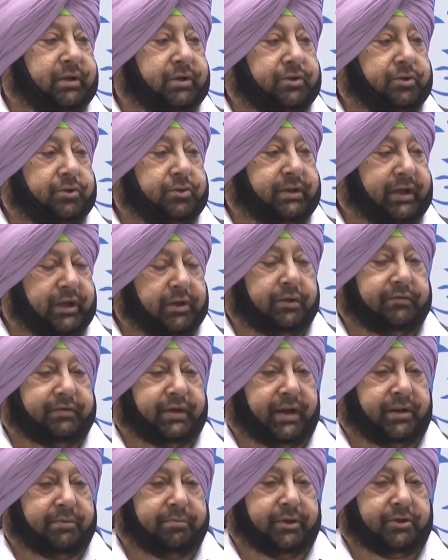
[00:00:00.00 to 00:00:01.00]
So think of
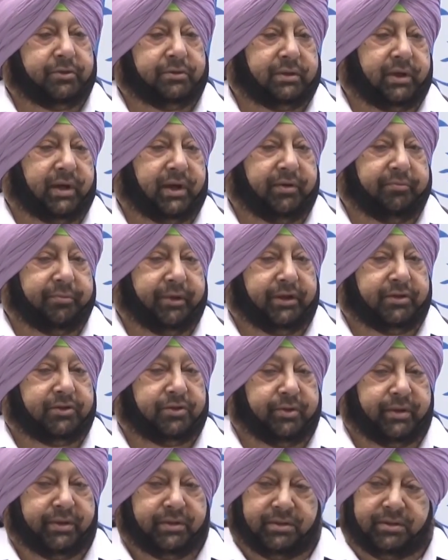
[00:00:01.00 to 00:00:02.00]
that because I've been
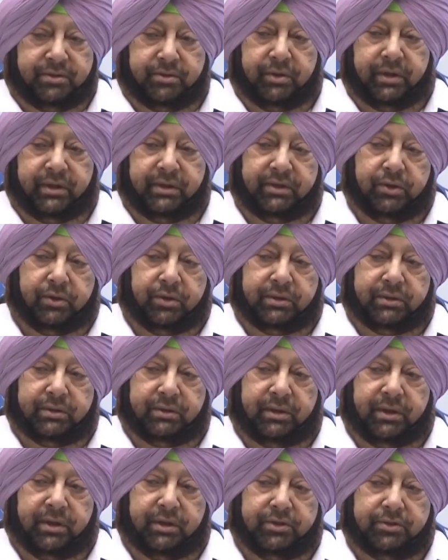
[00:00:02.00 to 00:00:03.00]
through it, so I thought I